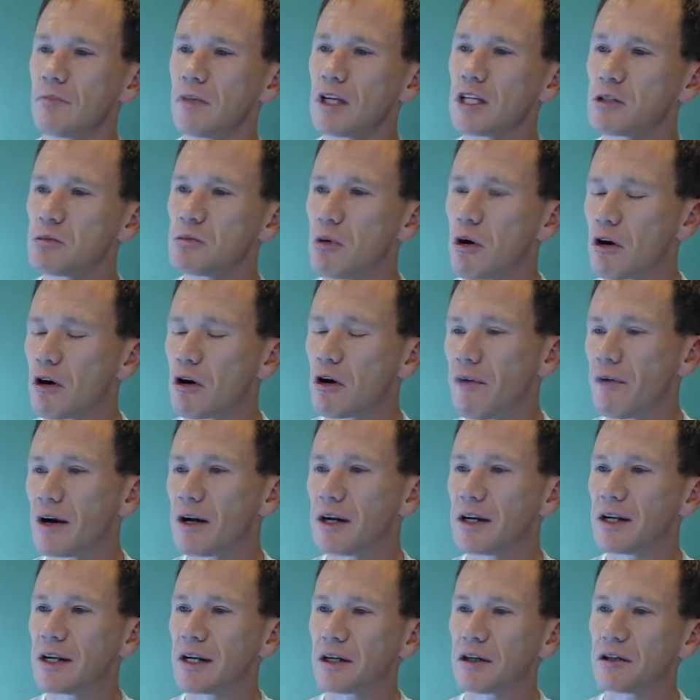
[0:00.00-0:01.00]
Smoke and fire
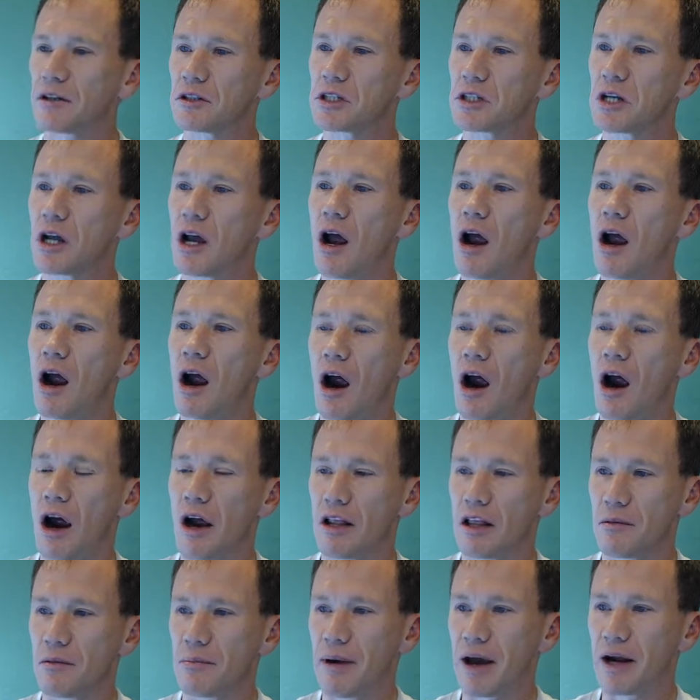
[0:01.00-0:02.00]
detectors. Are
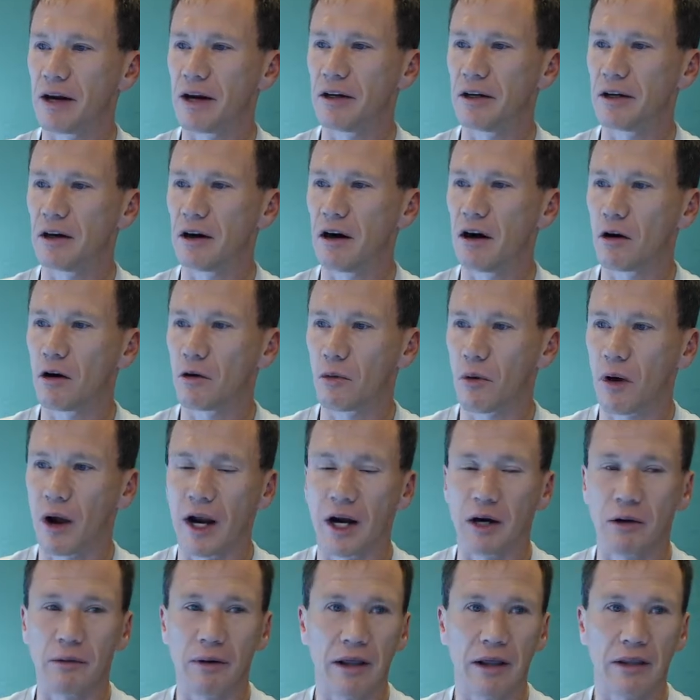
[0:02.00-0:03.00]
they battery or
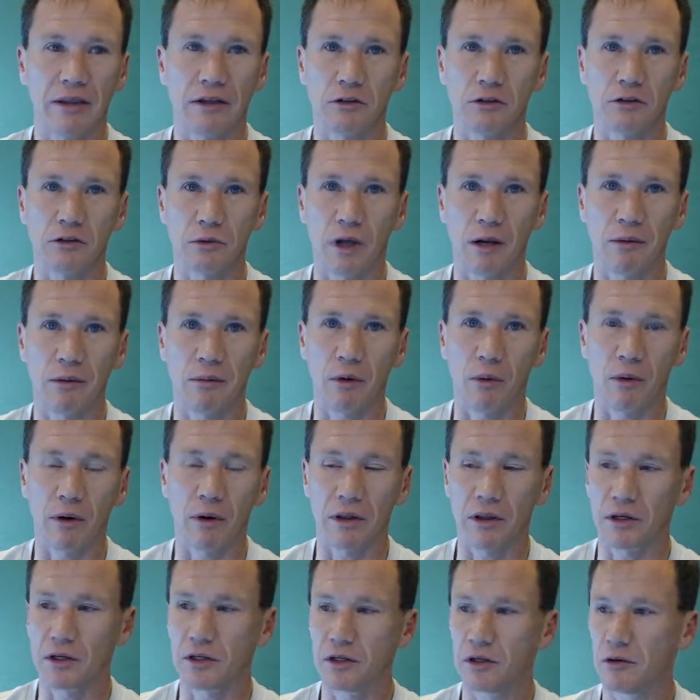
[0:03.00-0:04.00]
hardwire, right? There's got to be one of
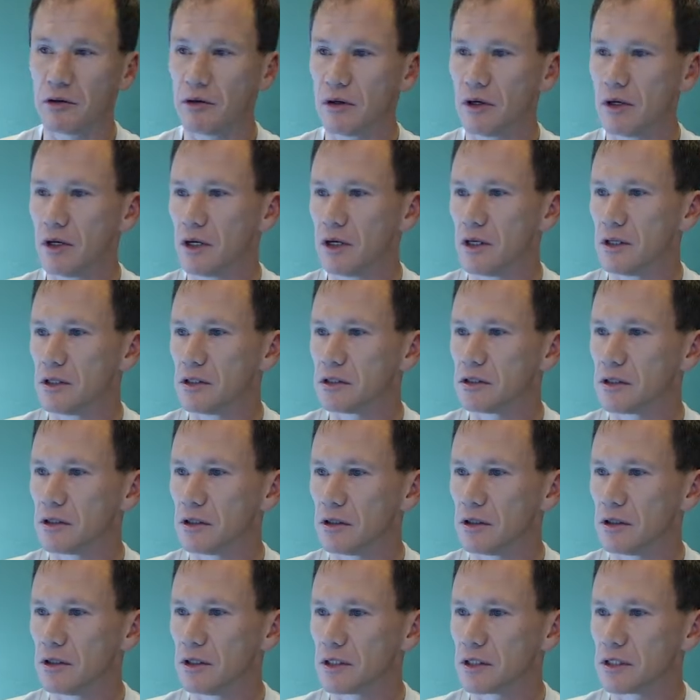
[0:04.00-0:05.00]
the two. So
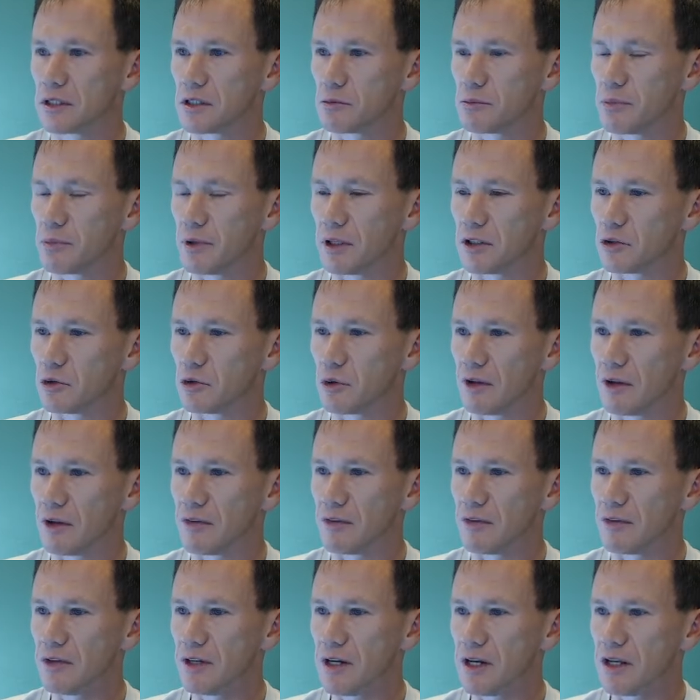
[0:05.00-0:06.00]
this is built in
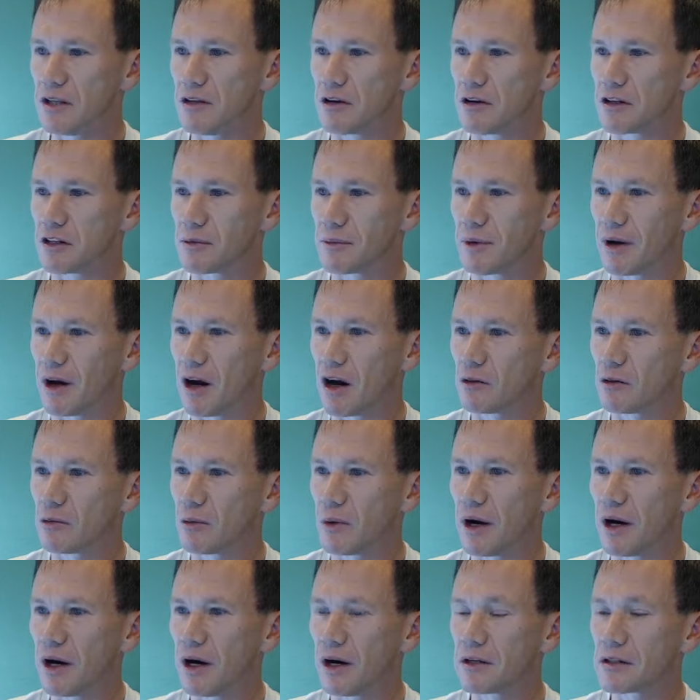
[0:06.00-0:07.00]
2015. There's going to be hard
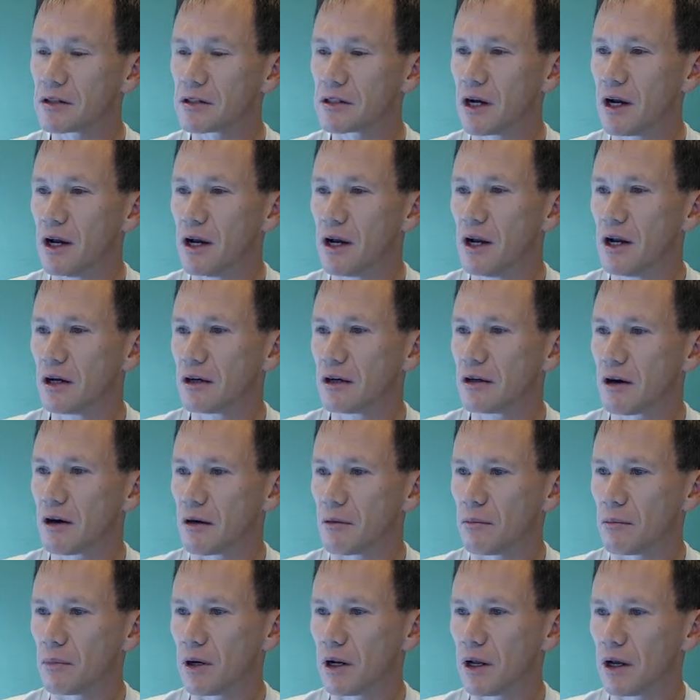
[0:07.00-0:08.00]
wires.
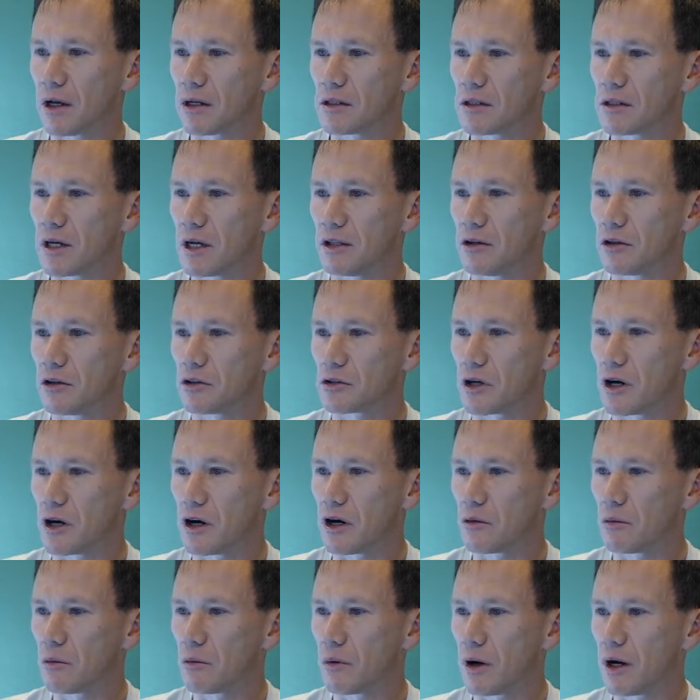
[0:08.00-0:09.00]
Carbon monoxide, those are
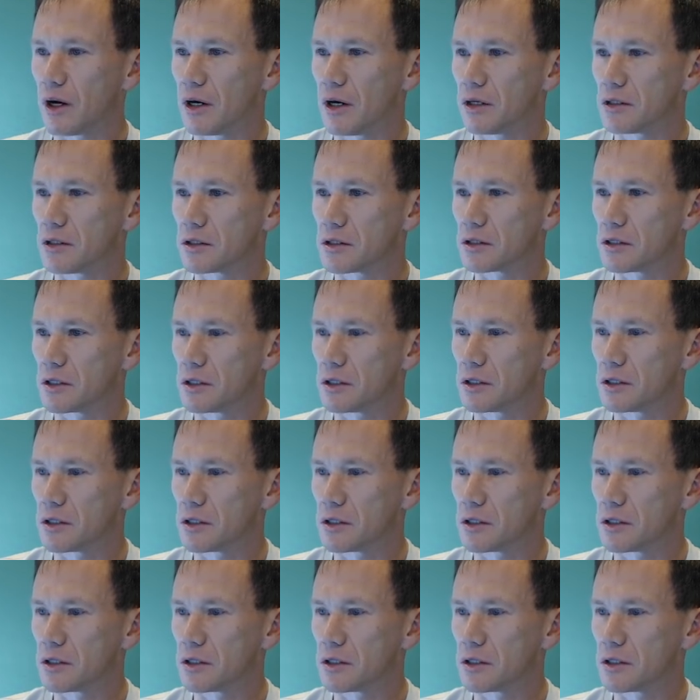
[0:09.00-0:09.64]
hard wires.